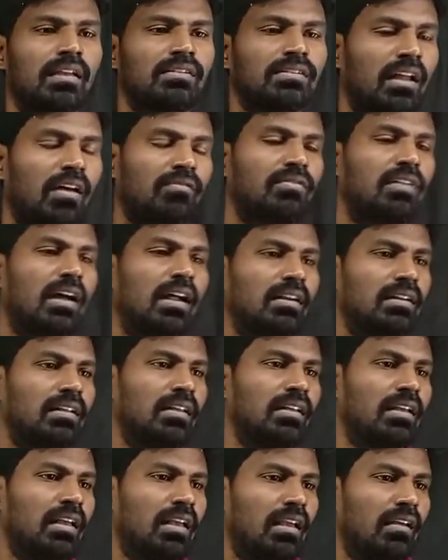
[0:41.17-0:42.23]
Instead of
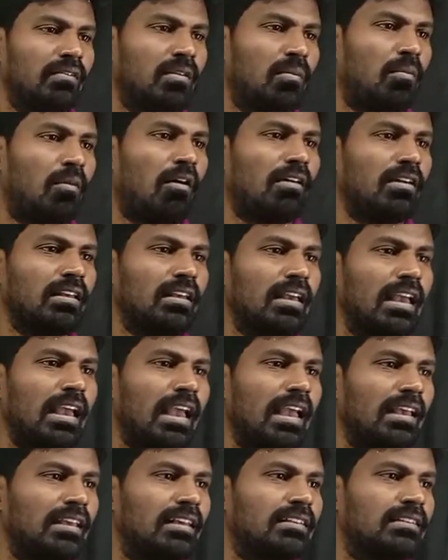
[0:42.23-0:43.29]
that, if the body
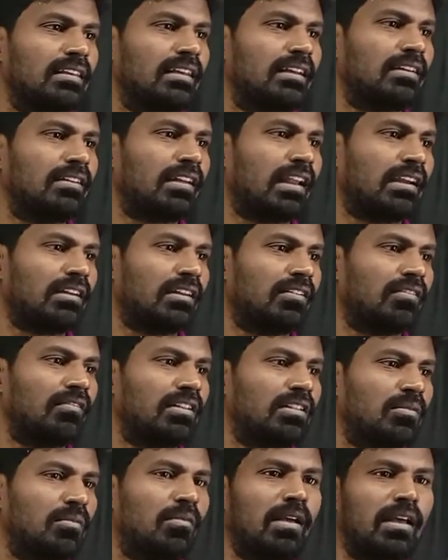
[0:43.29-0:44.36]
A is interacting
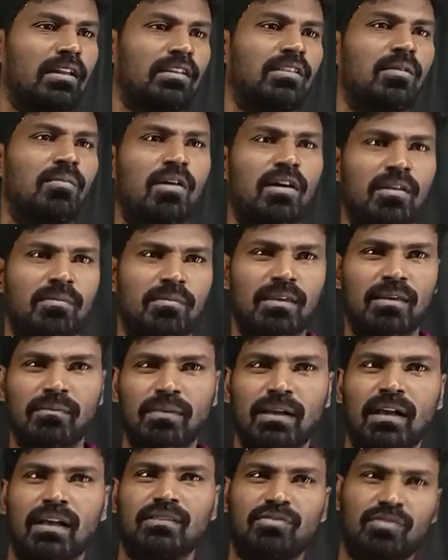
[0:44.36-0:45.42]
with another body B,
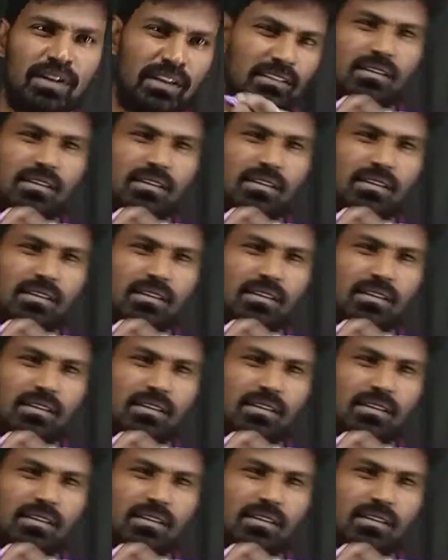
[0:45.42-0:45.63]
because